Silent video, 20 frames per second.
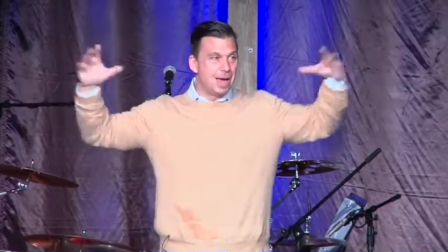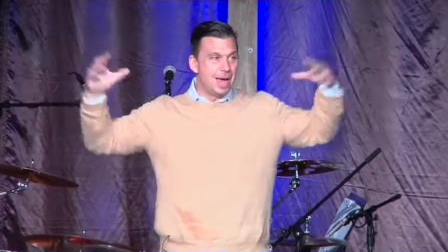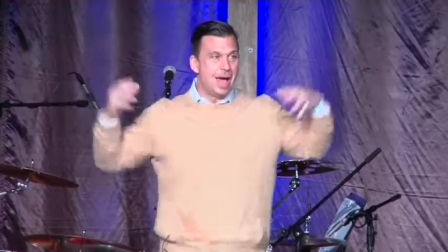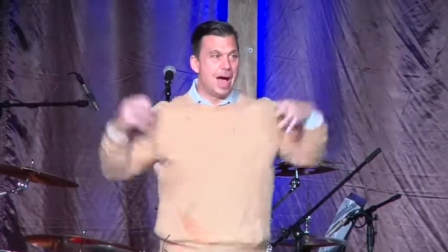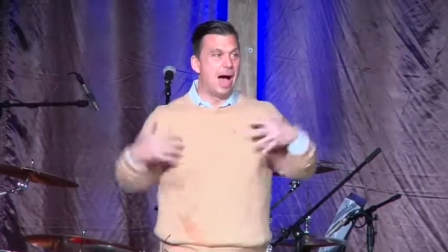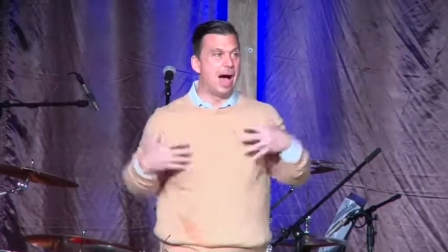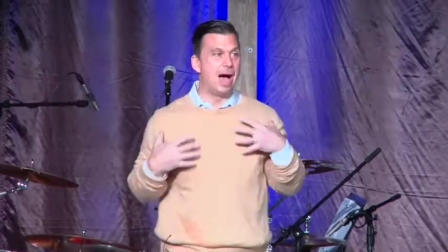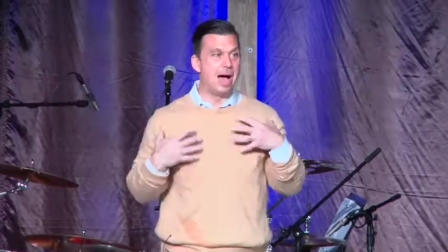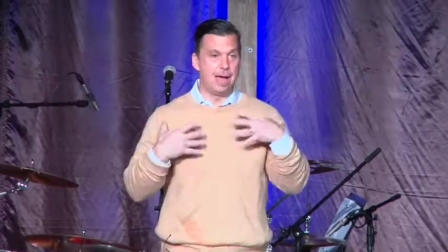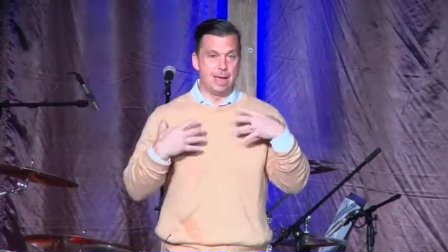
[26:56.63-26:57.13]

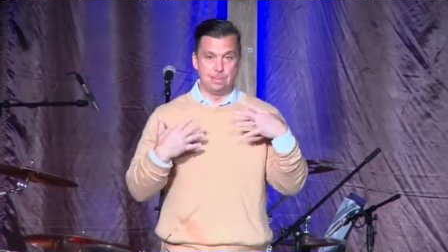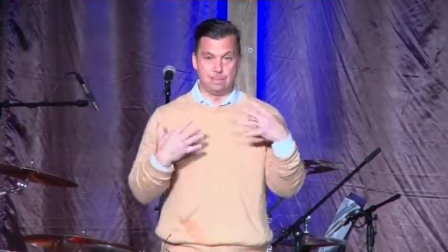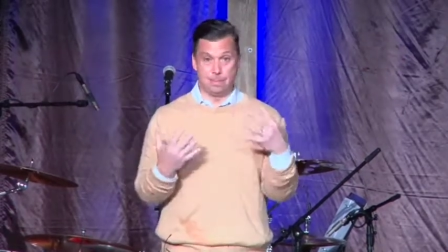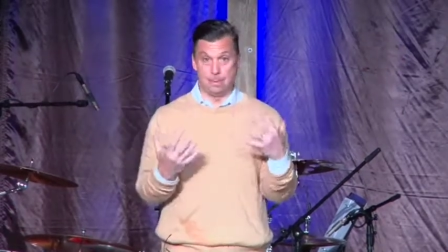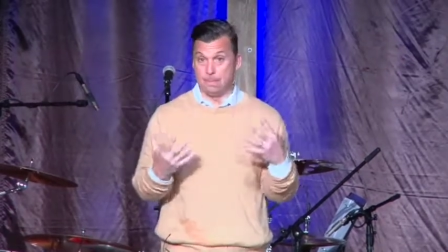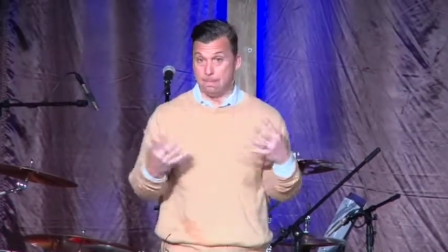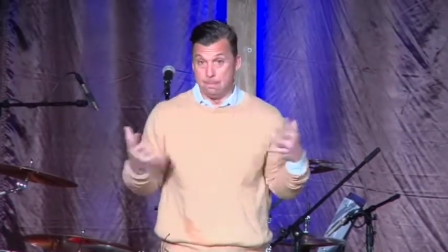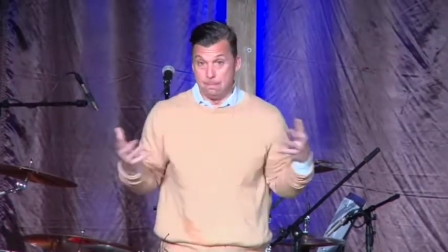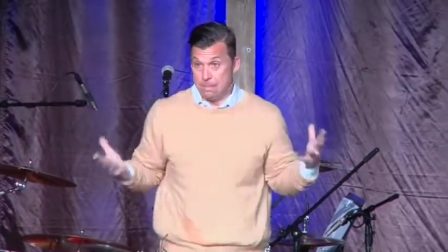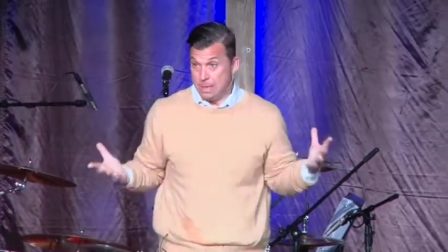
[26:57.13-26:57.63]
I'm
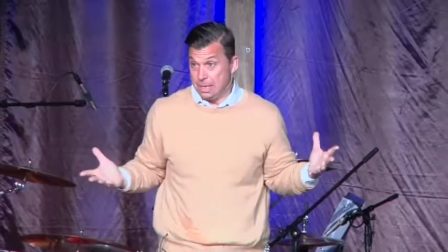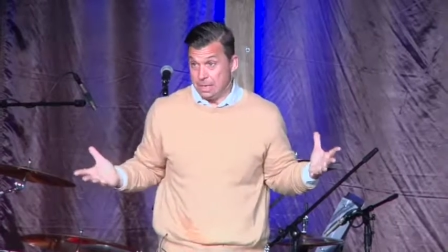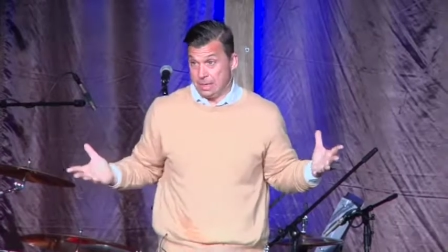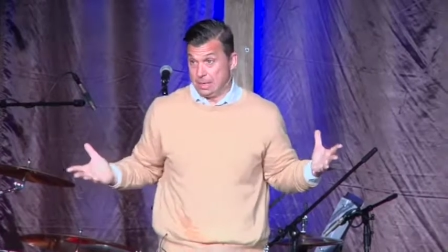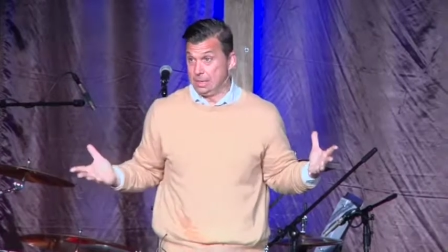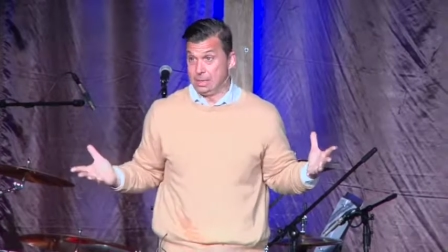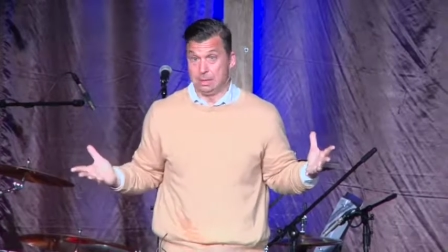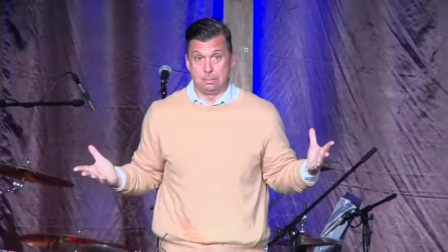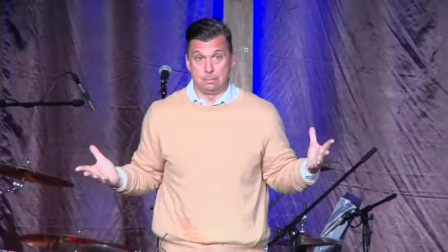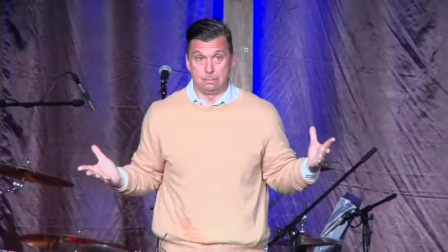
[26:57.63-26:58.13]

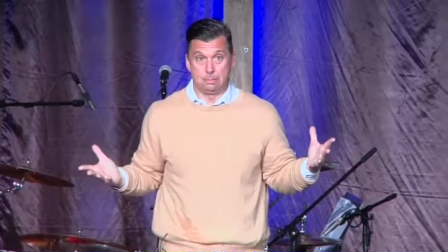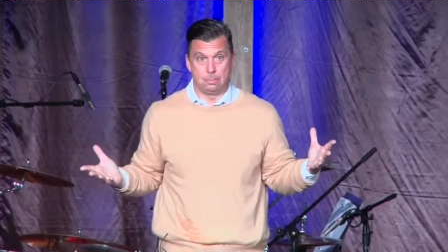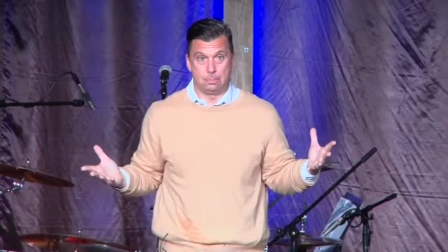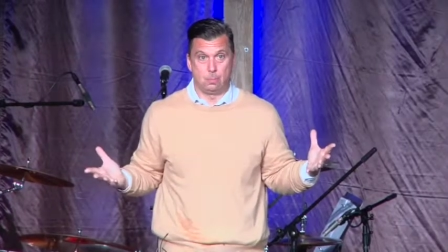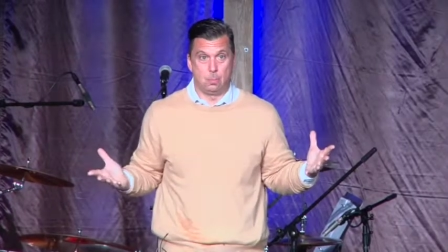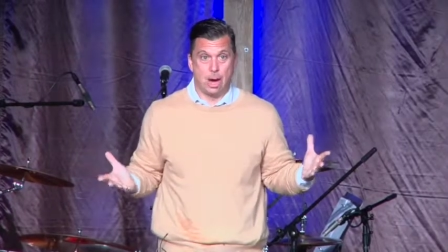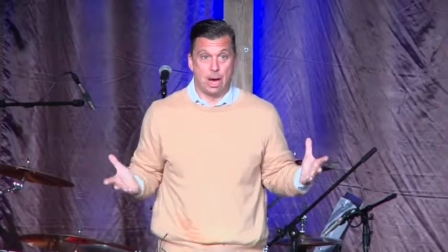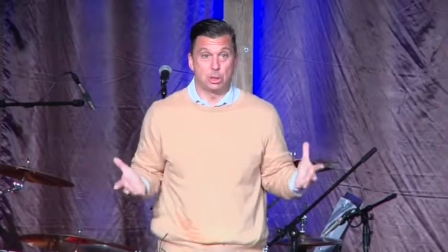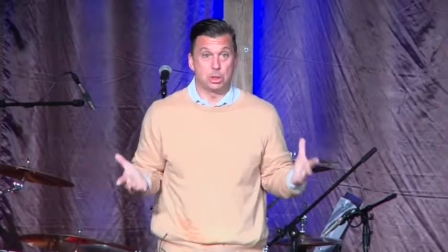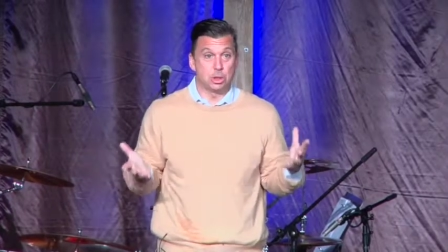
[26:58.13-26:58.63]
me.
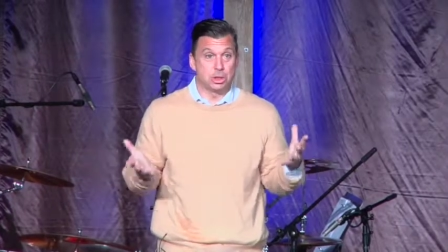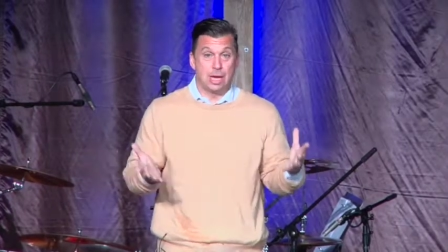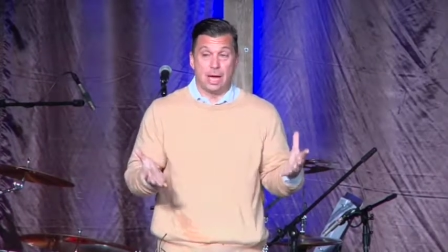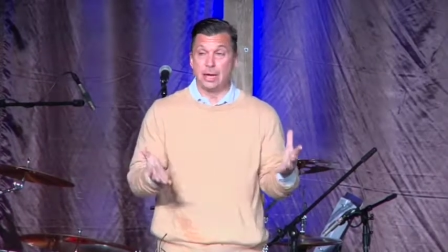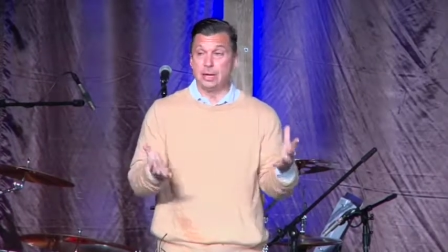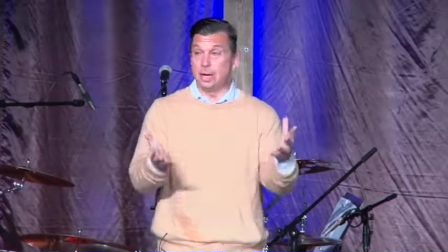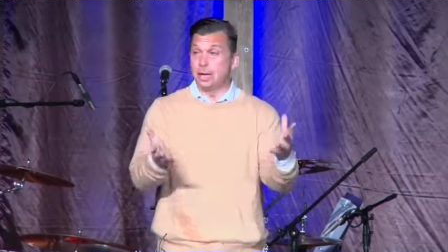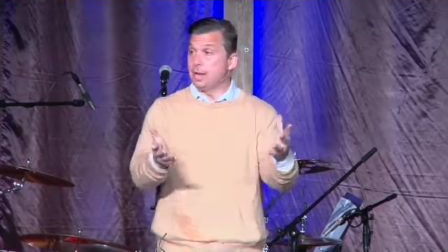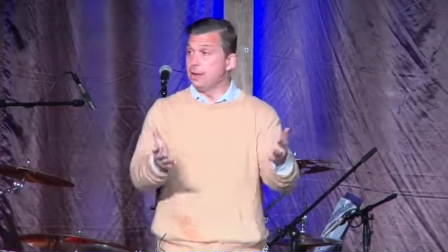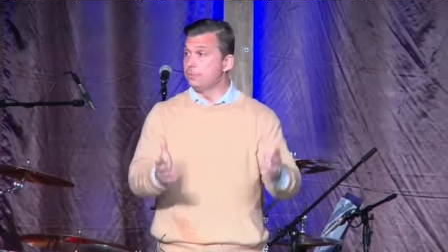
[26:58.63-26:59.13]
Why should I
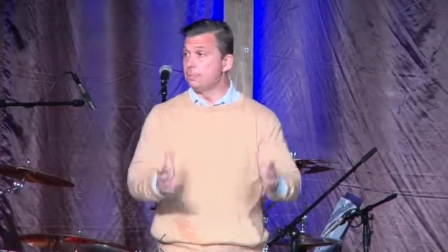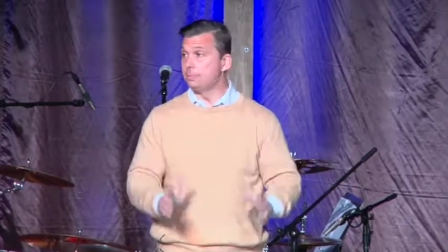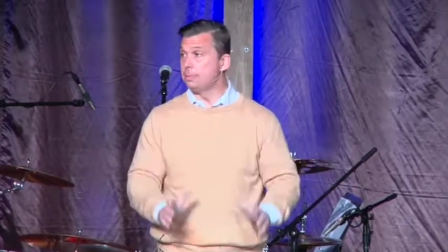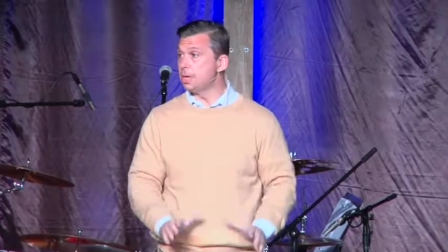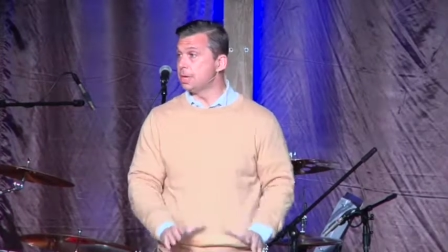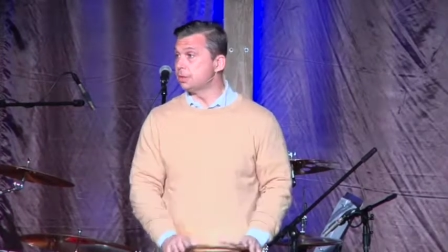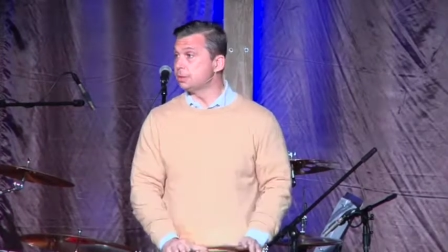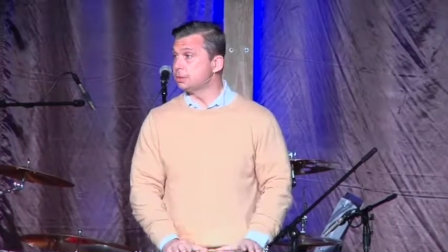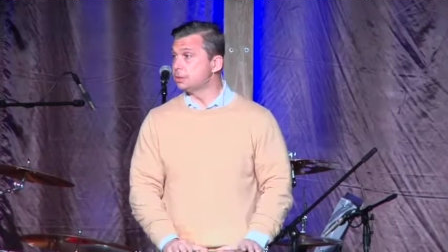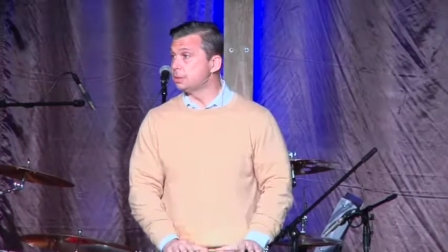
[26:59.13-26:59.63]
not have the
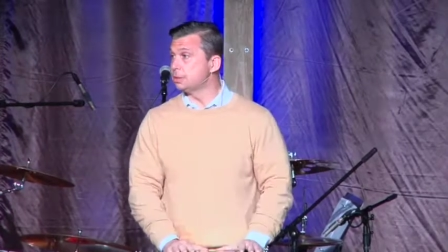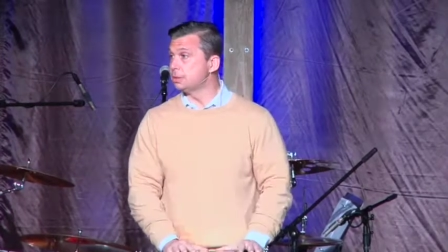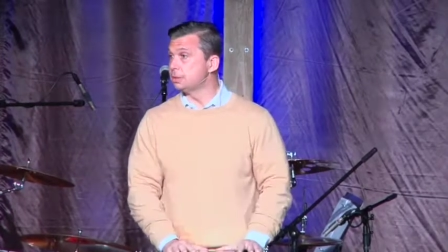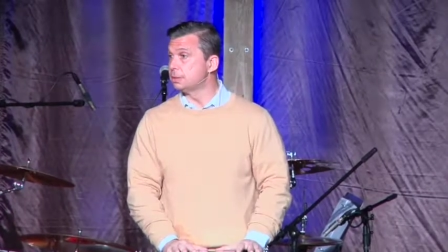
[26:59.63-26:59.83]
best?